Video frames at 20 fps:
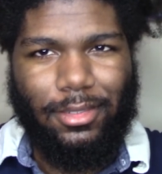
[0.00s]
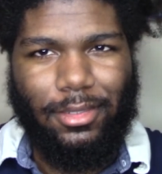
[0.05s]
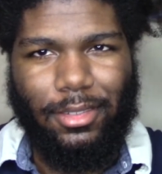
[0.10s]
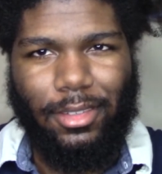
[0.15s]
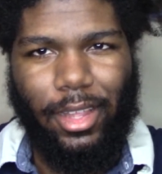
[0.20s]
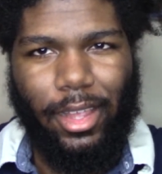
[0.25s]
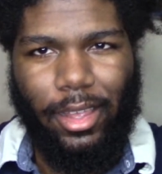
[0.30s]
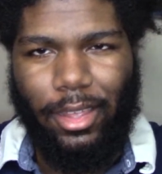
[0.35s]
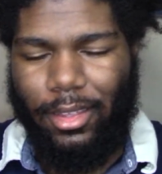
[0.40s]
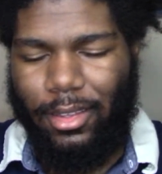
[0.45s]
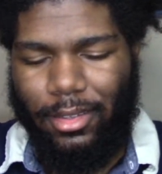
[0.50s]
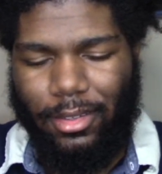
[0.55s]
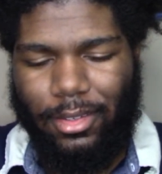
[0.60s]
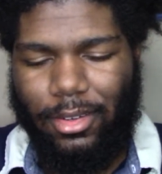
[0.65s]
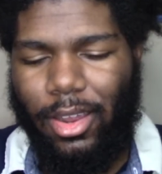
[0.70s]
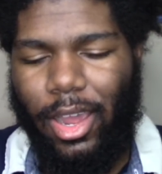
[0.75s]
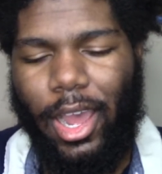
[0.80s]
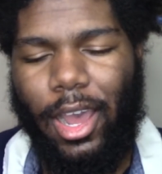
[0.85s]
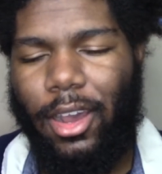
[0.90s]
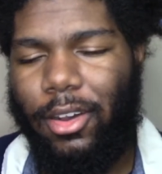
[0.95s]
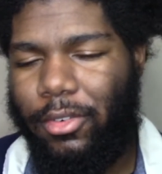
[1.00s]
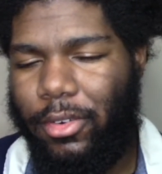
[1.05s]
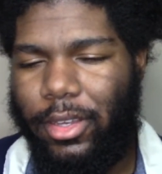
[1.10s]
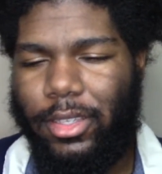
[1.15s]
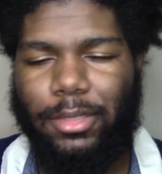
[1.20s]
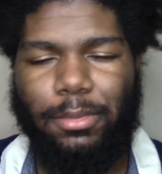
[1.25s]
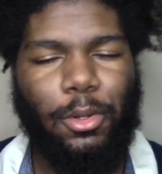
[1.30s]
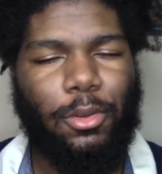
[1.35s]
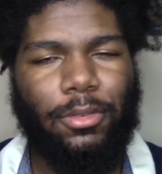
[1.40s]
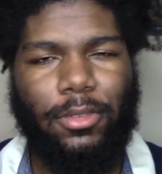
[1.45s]
like, you know, how it
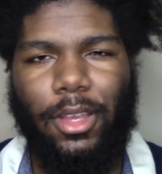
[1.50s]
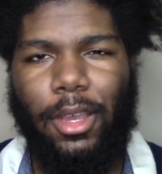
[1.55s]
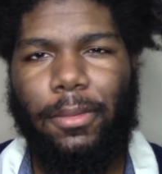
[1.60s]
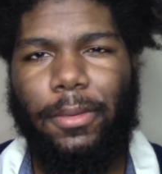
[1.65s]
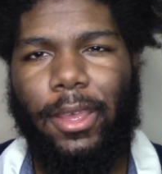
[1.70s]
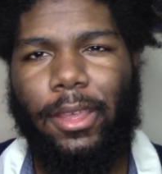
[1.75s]
was poofed up.